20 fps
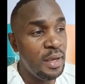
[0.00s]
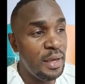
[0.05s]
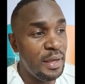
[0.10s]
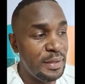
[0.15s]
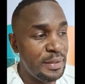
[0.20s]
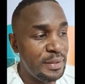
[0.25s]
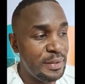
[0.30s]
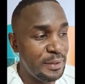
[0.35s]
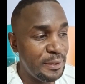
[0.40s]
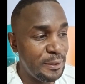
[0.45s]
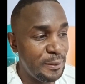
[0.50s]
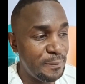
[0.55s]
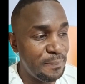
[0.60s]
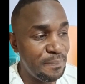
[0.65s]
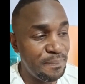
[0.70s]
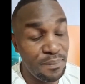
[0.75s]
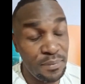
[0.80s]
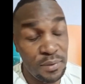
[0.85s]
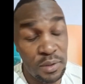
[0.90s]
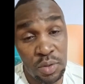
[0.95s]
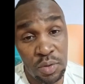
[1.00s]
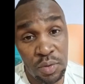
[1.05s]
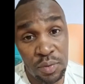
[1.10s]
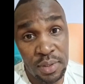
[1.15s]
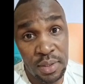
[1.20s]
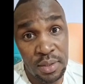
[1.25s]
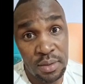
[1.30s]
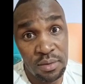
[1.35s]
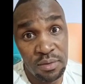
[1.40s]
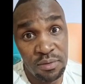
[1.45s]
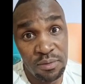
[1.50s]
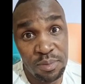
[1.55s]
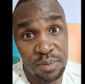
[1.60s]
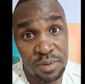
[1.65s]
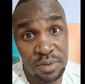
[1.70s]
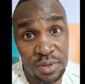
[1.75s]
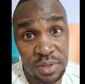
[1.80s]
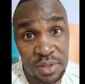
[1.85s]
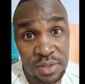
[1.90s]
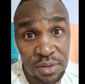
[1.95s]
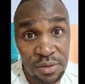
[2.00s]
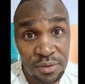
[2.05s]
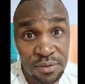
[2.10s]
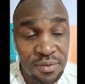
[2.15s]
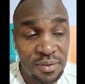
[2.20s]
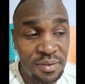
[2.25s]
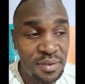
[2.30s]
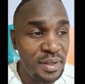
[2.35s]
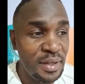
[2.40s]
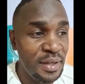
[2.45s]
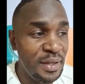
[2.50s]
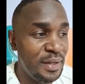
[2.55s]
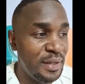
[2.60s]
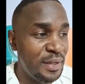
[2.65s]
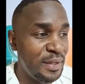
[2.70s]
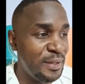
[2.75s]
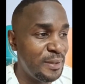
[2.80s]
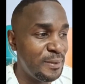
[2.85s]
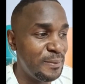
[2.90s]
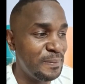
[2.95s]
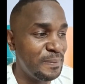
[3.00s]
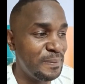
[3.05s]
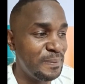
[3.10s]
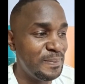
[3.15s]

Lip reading: And good that you pulled this off. I